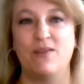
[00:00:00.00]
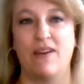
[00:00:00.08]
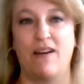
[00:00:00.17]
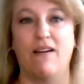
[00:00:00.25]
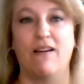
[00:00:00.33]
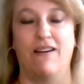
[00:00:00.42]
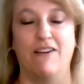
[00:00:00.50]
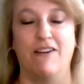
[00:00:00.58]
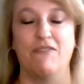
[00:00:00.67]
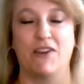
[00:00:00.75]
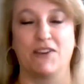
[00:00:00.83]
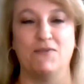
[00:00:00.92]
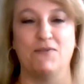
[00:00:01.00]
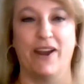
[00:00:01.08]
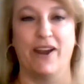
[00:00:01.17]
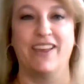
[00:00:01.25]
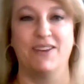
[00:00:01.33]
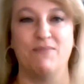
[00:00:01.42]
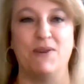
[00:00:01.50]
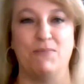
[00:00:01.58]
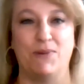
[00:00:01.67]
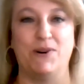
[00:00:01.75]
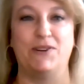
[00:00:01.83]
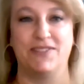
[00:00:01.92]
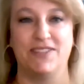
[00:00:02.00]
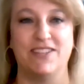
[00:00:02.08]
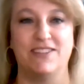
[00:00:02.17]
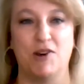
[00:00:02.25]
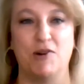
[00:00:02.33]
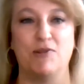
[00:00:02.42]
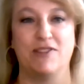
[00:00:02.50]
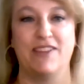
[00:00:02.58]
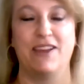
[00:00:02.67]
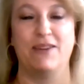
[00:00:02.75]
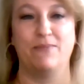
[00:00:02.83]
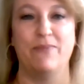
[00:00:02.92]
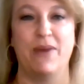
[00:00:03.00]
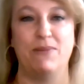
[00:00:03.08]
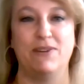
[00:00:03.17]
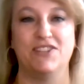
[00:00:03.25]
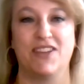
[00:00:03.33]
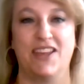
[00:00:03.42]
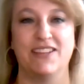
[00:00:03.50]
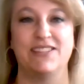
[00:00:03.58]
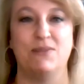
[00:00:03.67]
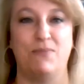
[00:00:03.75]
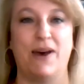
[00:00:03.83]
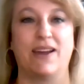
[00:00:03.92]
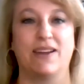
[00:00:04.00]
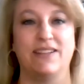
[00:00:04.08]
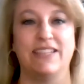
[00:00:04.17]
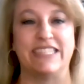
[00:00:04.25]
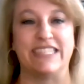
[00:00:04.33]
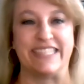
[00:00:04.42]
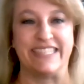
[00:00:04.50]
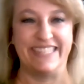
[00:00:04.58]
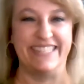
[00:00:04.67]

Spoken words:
an effective way to get people to know that they maybe just can't sit back and listen.